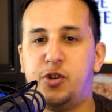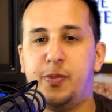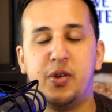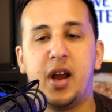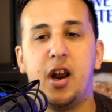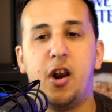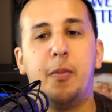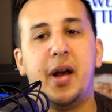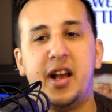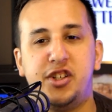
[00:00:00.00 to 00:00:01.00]
be doing a lot
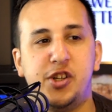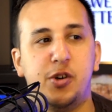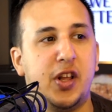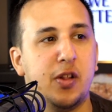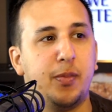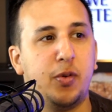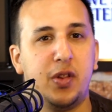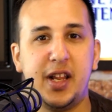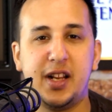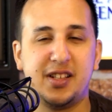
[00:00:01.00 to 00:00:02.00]
better shielding the ball
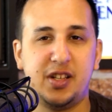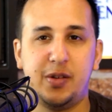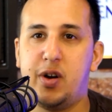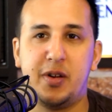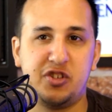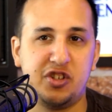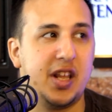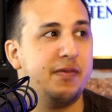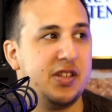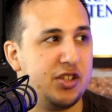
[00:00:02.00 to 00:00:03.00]
than he does. He pretty much just
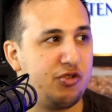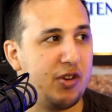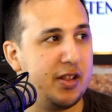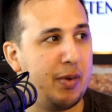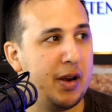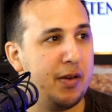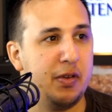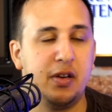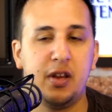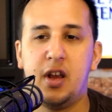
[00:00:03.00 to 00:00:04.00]
gives it straight to
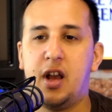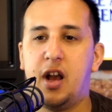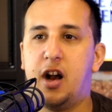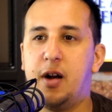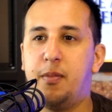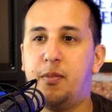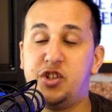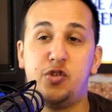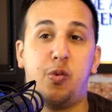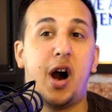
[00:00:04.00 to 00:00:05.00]
Brentford, um, which
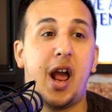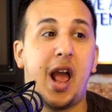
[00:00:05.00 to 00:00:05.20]
is why